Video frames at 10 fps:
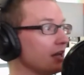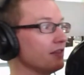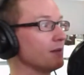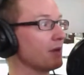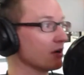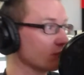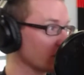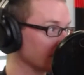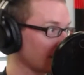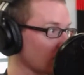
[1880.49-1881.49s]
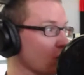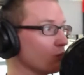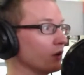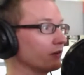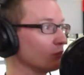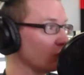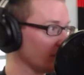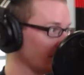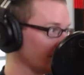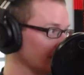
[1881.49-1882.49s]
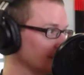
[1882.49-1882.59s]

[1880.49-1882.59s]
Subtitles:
they may have worked out what works and what doesn't.